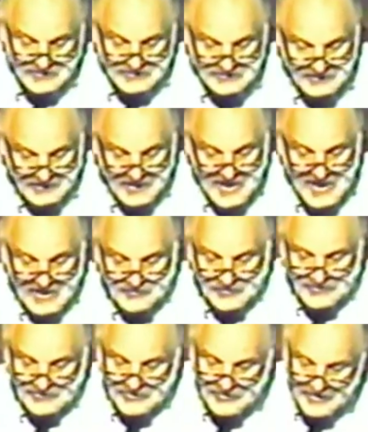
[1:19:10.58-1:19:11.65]
the land
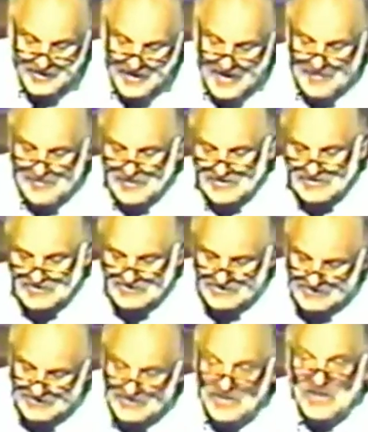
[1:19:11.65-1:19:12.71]
with no
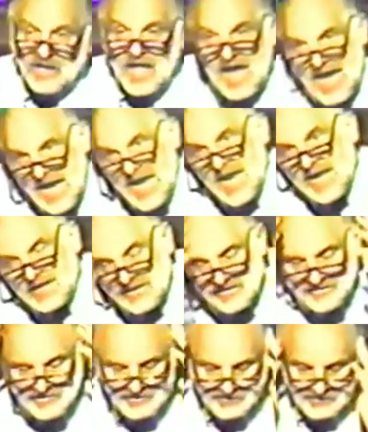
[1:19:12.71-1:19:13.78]
inhabitants, and the
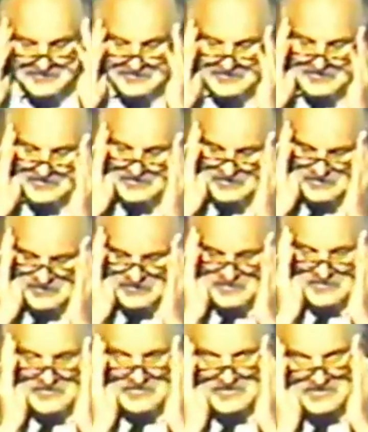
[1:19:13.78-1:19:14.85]
land
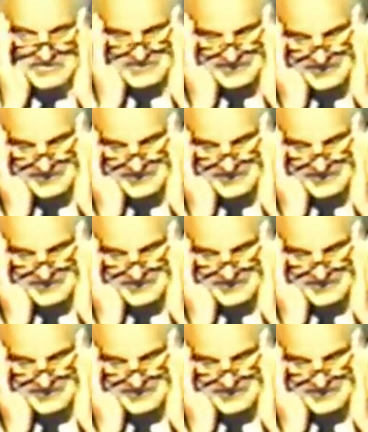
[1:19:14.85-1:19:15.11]
is a